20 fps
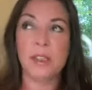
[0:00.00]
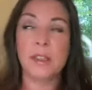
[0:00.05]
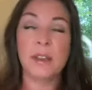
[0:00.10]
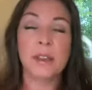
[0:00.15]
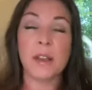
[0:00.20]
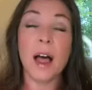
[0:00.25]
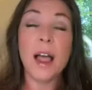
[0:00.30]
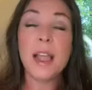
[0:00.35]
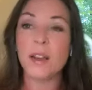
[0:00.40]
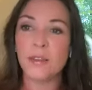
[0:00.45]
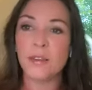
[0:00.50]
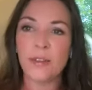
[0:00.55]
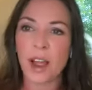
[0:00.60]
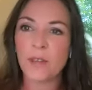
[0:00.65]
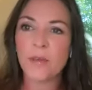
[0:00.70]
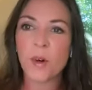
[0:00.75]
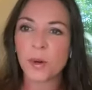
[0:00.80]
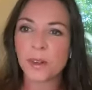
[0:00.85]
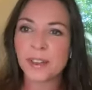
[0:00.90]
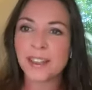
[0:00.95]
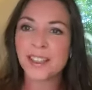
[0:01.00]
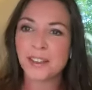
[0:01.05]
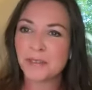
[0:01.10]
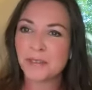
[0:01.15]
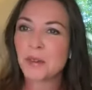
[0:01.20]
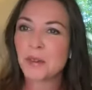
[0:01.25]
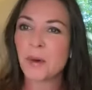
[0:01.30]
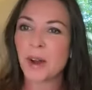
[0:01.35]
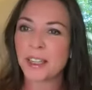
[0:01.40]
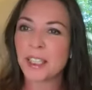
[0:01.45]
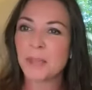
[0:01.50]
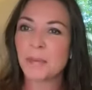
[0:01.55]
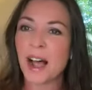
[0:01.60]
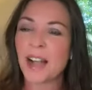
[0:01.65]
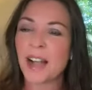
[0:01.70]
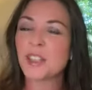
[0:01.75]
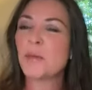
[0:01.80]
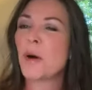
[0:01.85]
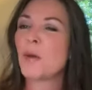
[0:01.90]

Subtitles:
life I've only lived in one spot.